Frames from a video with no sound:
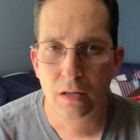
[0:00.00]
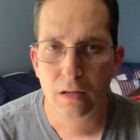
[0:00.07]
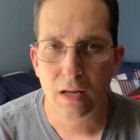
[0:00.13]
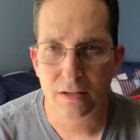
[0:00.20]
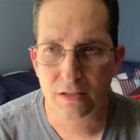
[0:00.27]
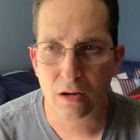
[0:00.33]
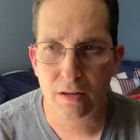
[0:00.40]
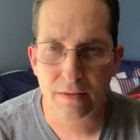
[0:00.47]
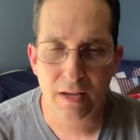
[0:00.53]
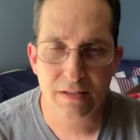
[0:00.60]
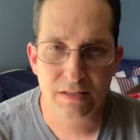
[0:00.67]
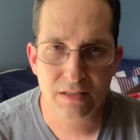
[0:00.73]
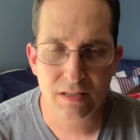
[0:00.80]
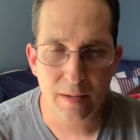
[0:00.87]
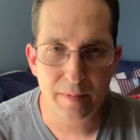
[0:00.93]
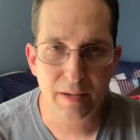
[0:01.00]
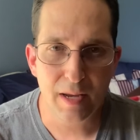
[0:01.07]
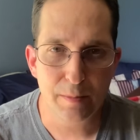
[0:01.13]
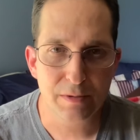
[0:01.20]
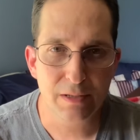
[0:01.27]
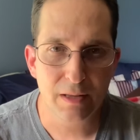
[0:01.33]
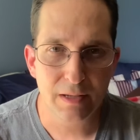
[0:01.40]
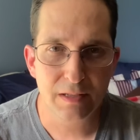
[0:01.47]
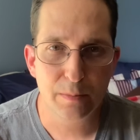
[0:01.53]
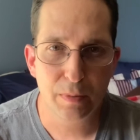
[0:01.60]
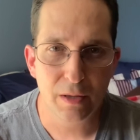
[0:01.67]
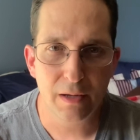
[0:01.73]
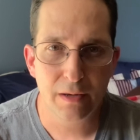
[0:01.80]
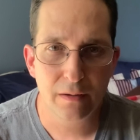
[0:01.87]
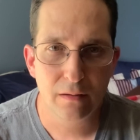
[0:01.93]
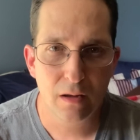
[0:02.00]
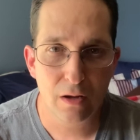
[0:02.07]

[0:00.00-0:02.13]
so that's the type of games I like to play.